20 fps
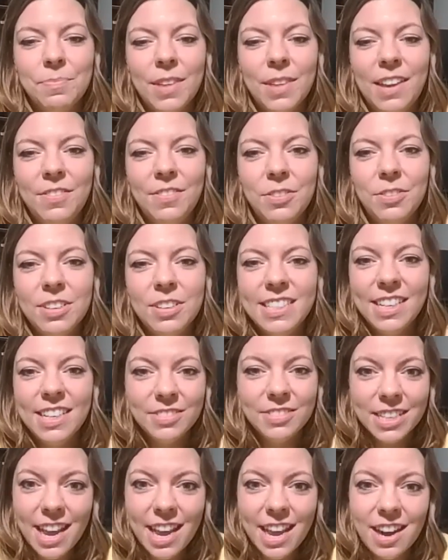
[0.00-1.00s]
even
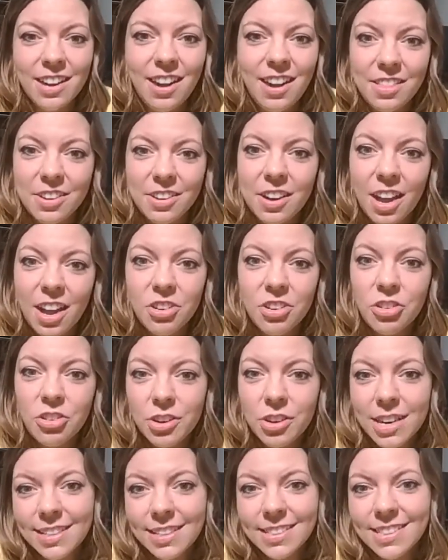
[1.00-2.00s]
received care in other
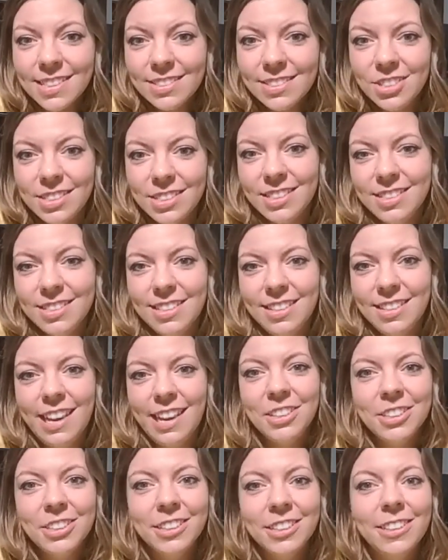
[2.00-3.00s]
countries, just as the
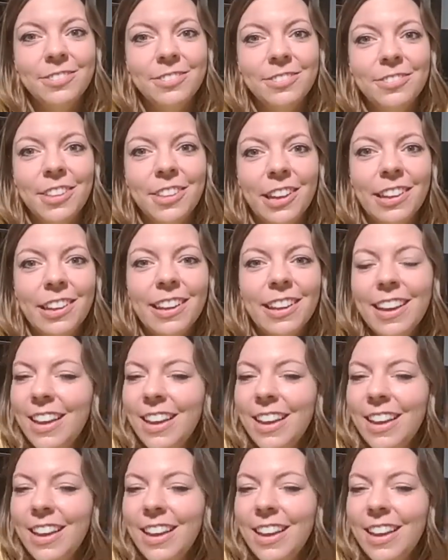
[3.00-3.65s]
nature of the